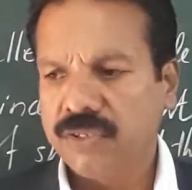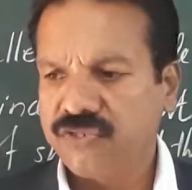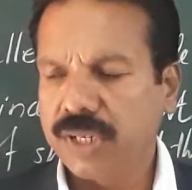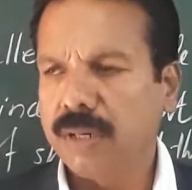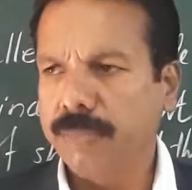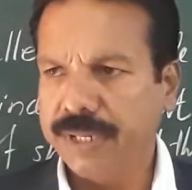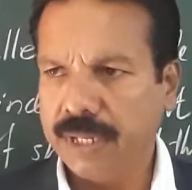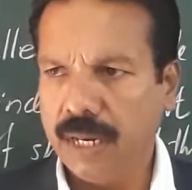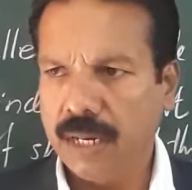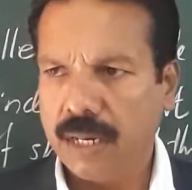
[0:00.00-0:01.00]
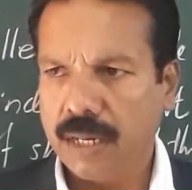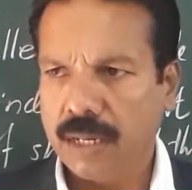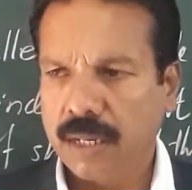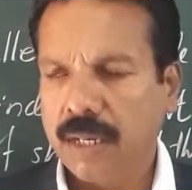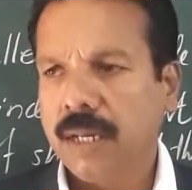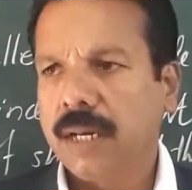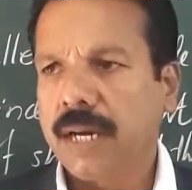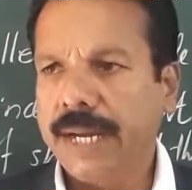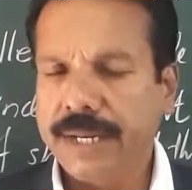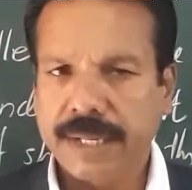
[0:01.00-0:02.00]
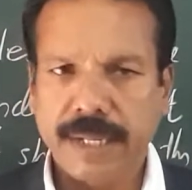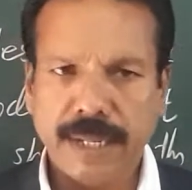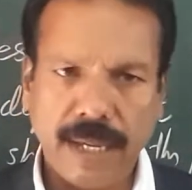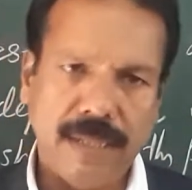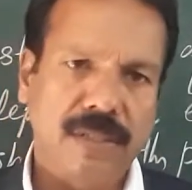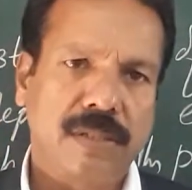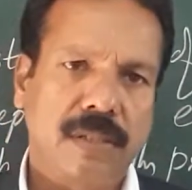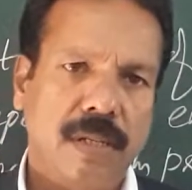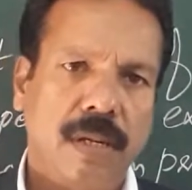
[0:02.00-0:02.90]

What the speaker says: zinc metal, hydrogen gas,